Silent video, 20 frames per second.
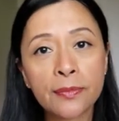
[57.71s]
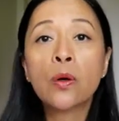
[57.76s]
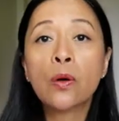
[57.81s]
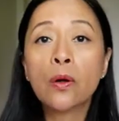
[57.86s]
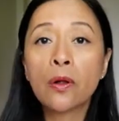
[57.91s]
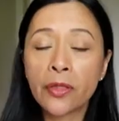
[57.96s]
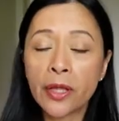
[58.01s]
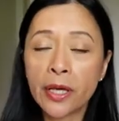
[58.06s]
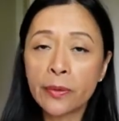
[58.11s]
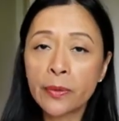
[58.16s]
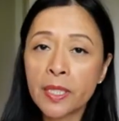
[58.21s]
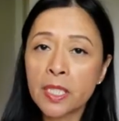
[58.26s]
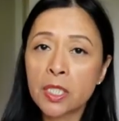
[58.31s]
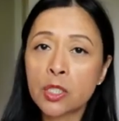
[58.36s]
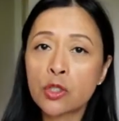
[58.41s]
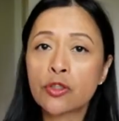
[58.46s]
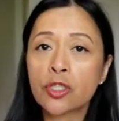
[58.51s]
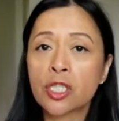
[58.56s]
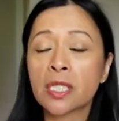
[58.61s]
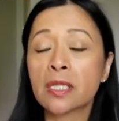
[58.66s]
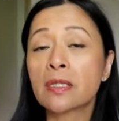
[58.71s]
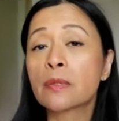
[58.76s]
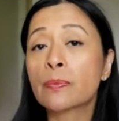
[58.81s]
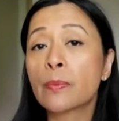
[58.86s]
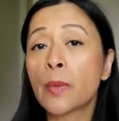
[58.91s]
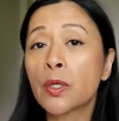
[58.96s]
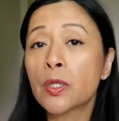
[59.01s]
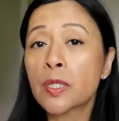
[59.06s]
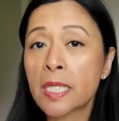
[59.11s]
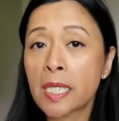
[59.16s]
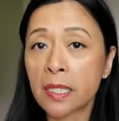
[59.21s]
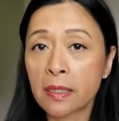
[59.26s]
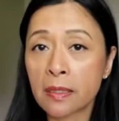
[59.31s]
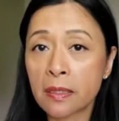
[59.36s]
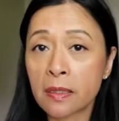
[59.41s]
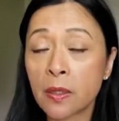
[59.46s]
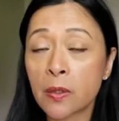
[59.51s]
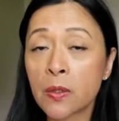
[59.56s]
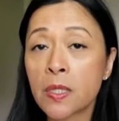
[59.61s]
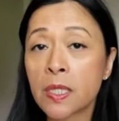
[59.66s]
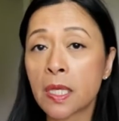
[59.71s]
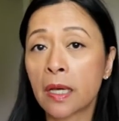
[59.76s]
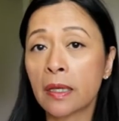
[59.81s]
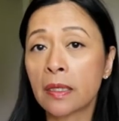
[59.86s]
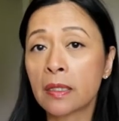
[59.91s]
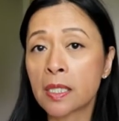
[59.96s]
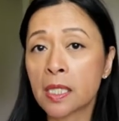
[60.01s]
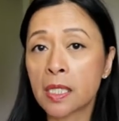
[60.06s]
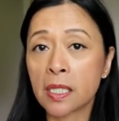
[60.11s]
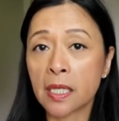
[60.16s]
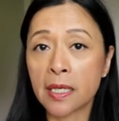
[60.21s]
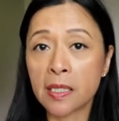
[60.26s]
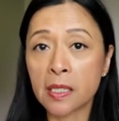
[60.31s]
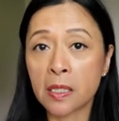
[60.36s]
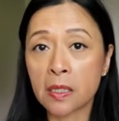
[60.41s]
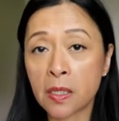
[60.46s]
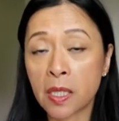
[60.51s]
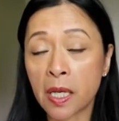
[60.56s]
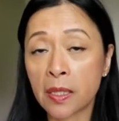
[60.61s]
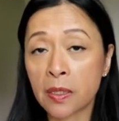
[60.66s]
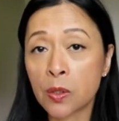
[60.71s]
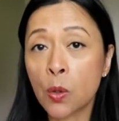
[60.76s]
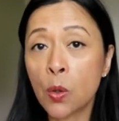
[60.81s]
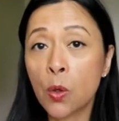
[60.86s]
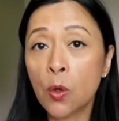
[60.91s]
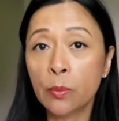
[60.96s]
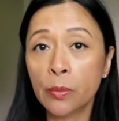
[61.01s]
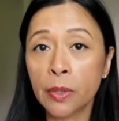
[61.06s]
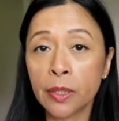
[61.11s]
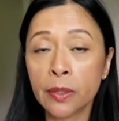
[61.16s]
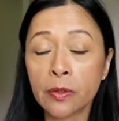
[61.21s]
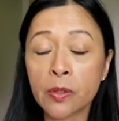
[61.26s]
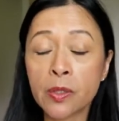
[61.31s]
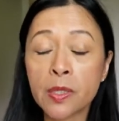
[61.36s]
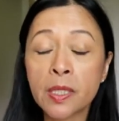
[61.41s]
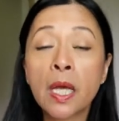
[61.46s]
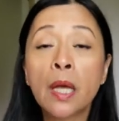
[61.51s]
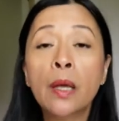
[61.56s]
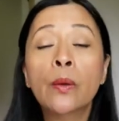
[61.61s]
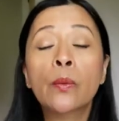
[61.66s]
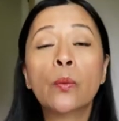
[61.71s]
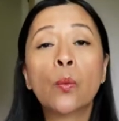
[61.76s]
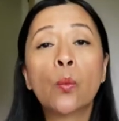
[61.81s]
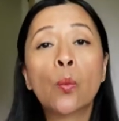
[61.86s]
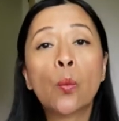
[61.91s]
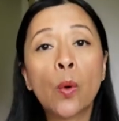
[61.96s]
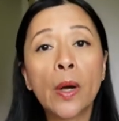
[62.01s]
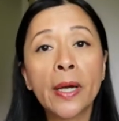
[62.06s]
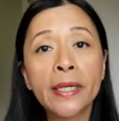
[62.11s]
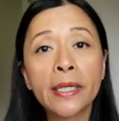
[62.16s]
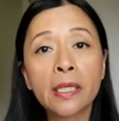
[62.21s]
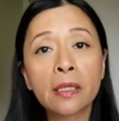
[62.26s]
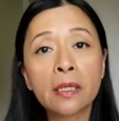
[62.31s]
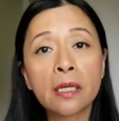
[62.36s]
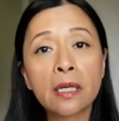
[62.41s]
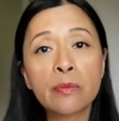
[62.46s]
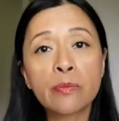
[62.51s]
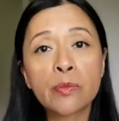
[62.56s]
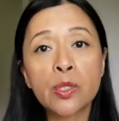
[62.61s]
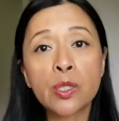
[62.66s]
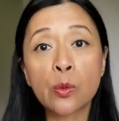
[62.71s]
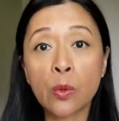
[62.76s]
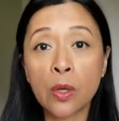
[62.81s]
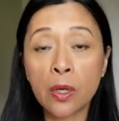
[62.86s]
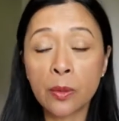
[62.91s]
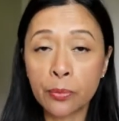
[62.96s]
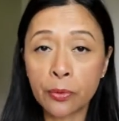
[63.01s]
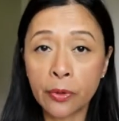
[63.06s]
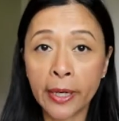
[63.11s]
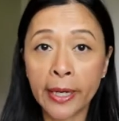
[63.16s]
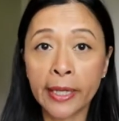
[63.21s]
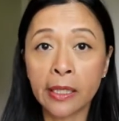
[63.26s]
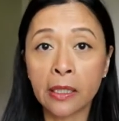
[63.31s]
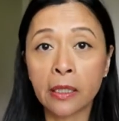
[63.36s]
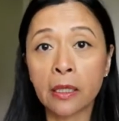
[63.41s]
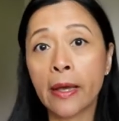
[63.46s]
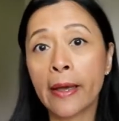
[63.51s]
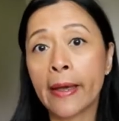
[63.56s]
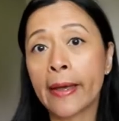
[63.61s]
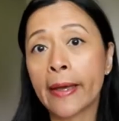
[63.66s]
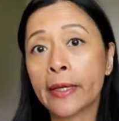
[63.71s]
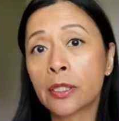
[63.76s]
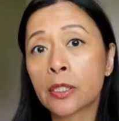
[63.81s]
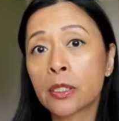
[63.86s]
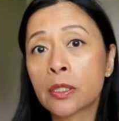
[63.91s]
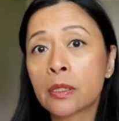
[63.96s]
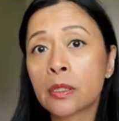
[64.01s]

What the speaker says: Although oestrogen is mostly associated as a sex hormone, when it comes to our brain and